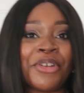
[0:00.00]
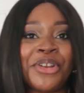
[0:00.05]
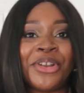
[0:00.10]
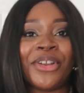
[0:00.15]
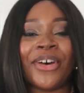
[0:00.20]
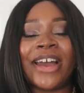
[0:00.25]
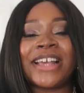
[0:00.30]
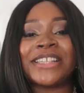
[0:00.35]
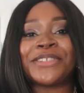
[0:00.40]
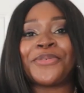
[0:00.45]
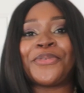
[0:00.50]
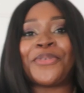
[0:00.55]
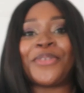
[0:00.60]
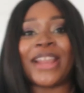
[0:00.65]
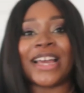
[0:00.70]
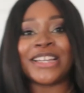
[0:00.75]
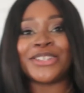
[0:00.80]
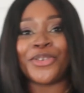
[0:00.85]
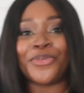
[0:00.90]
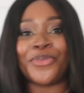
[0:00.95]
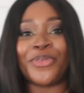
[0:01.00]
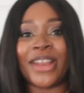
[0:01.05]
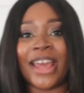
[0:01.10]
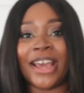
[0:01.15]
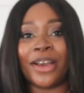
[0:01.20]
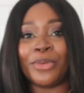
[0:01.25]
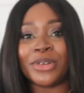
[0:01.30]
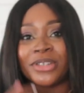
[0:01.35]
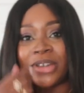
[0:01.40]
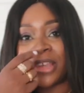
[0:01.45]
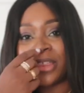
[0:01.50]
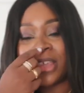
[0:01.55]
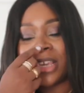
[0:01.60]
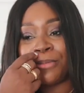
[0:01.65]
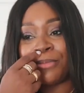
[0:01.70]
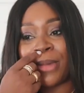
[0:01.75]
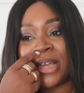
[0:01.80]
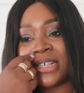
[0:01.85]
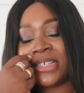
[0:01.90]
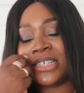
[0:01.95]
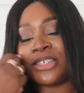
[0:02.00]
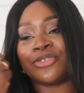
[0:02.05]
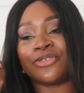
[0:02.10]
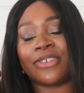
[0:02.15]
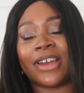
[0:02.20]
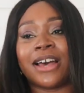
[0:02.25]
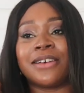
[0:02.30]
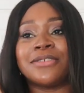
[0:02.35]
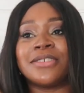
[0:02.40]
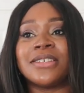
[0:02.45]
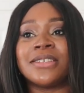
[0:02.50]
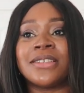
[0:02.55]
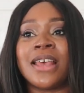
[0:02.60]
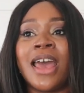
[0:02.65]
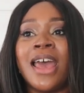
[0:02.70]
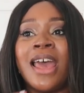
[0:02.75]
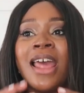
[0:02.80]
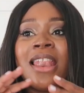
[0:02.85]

a nice flash of leg, which I think makes these trousers